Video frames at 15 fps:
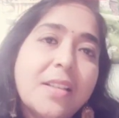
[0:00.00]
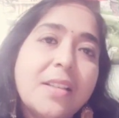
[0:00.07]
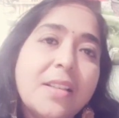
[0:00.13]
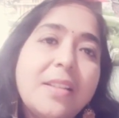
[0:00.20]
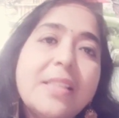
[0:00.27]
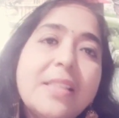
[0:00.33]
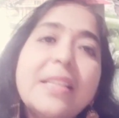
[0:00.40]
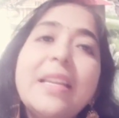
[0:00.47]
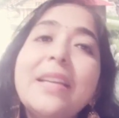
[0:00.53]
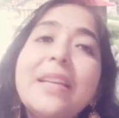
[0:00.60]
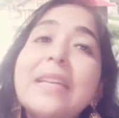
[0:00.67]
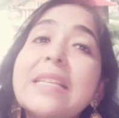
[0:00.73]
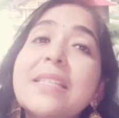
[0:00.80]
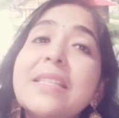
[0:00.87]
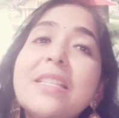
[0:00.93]
listening
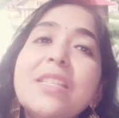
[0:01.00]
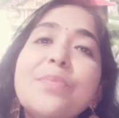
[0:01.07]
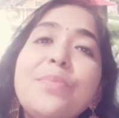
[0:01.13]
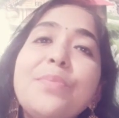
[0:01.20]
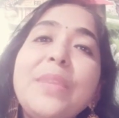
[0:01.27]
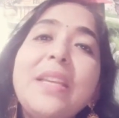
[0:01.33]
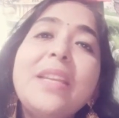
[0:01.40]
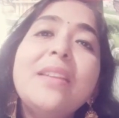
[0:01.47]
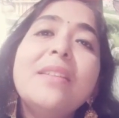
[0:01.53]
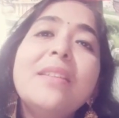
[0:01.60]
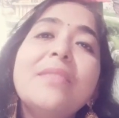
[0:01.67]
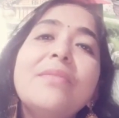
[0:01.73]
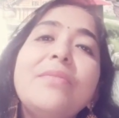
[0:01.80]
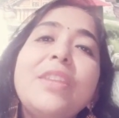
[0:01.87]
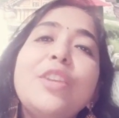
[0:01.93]
doesn't mean
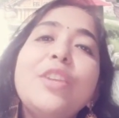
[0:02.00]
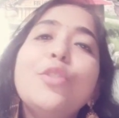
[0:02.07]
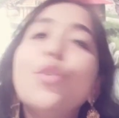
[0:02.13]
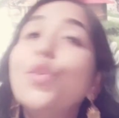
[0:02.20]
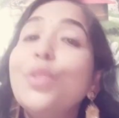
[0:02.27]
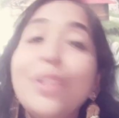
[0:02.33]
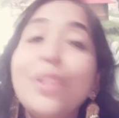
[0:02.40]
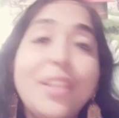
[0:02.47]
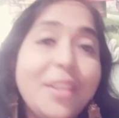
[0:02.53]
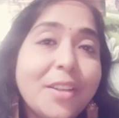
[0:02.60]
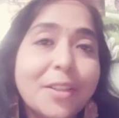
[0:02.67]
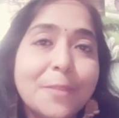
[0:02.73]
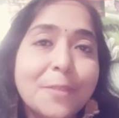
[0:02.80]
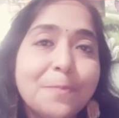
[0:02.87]
we don't hear.